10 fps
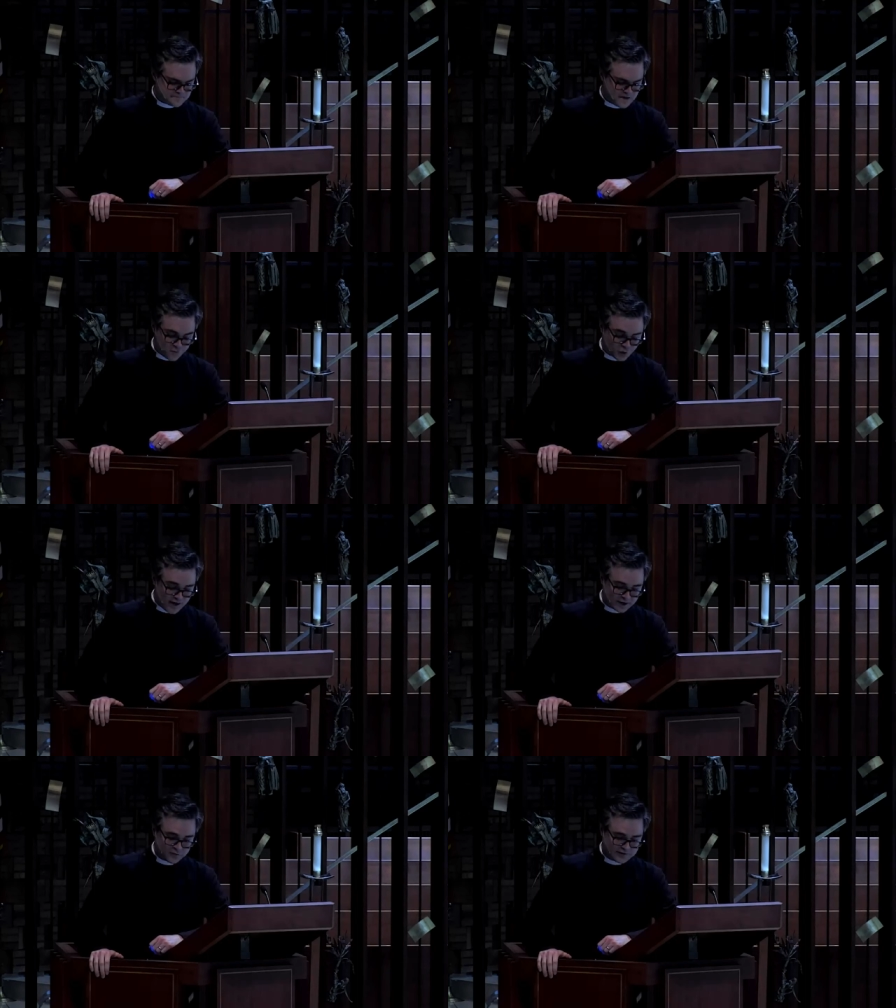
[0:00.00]
If you're
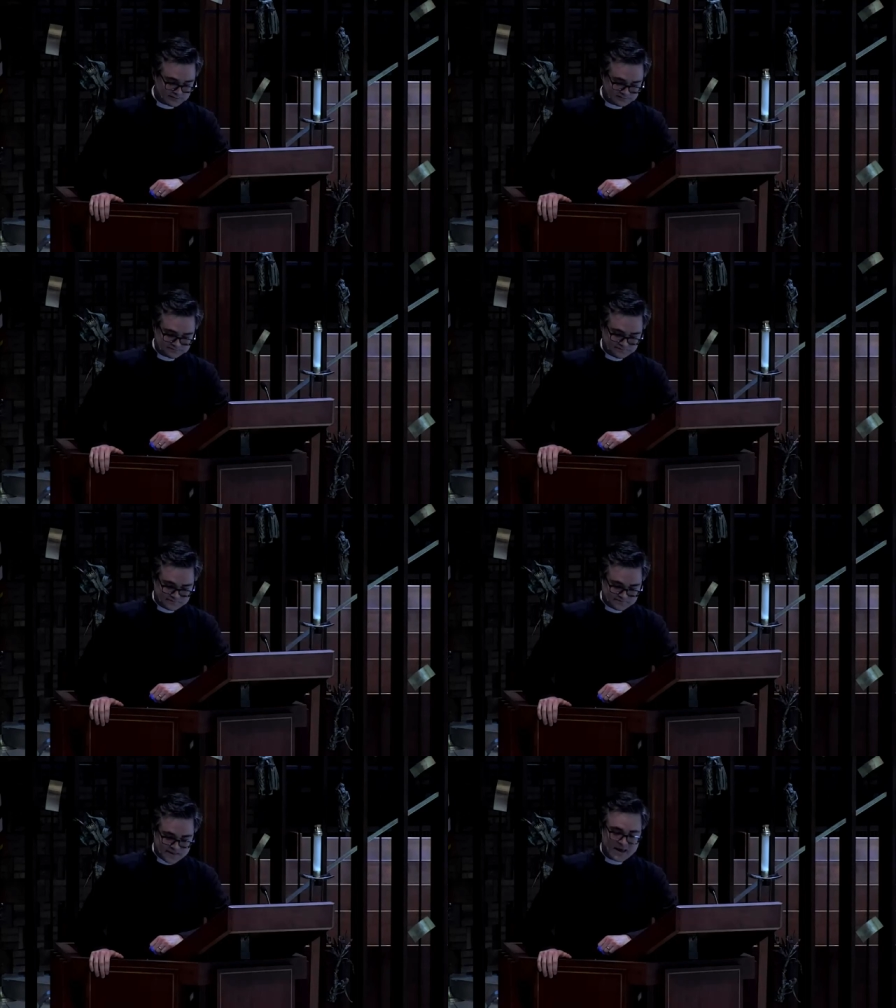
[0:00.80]
angry,
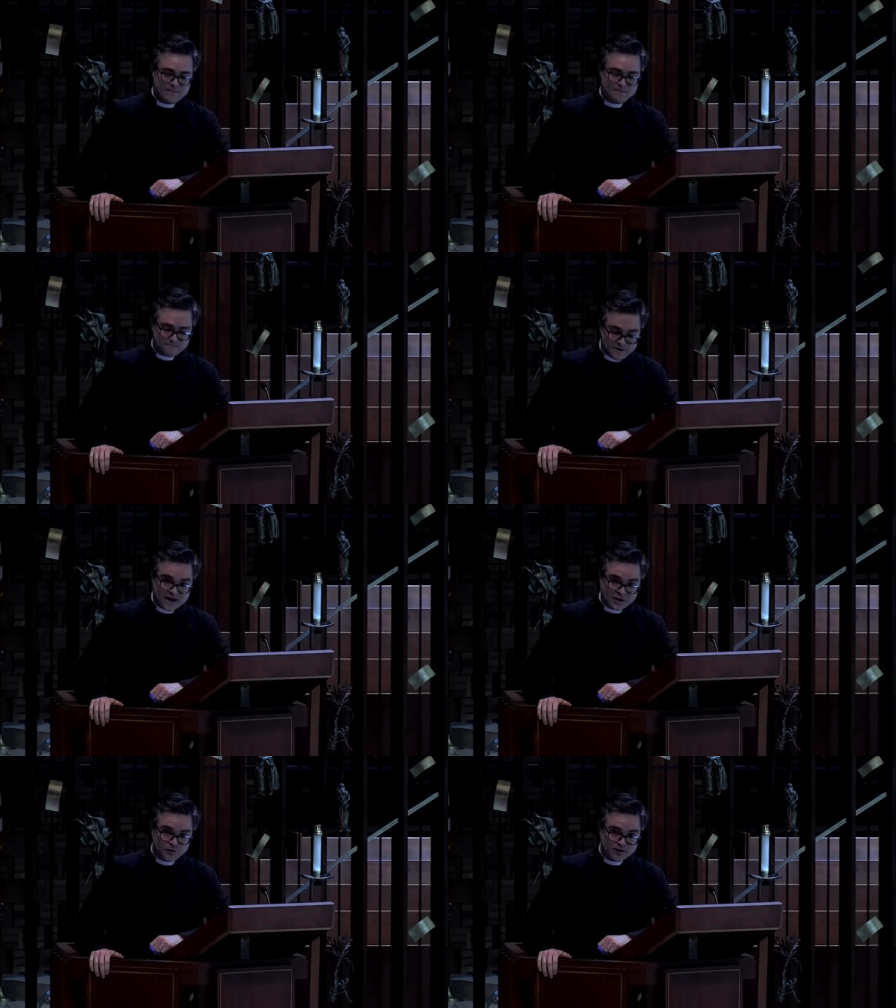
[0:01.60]
be
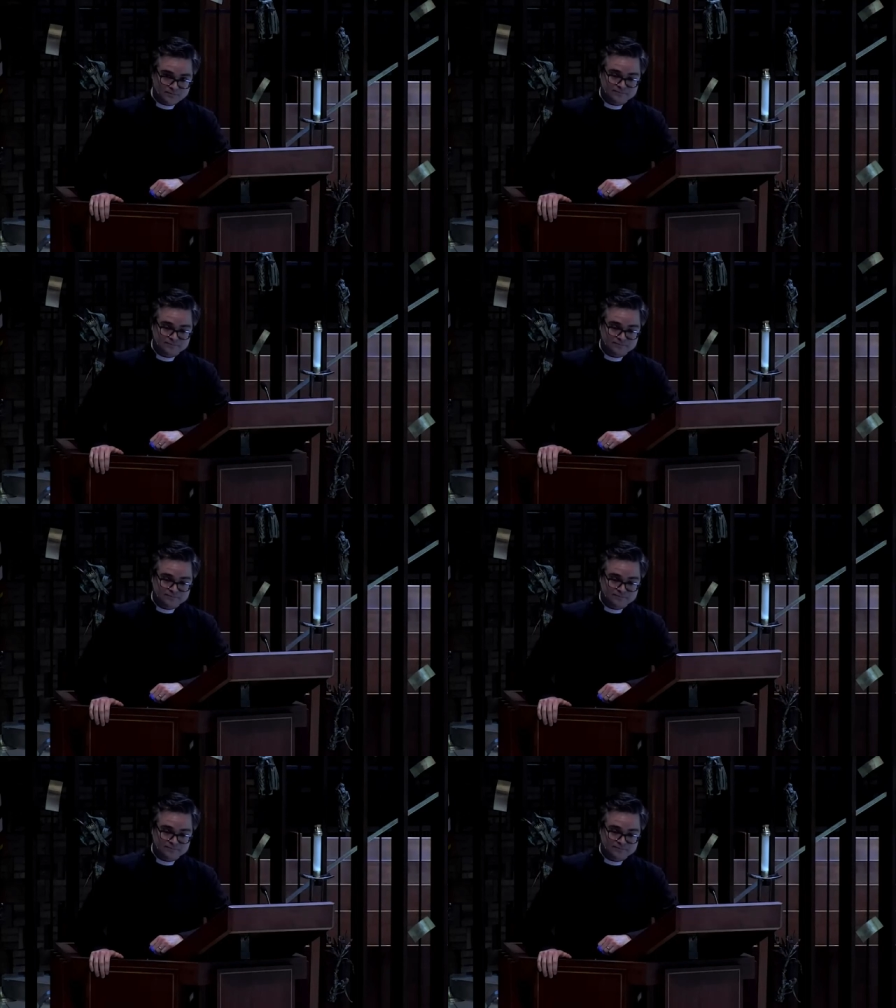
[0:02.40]
angry.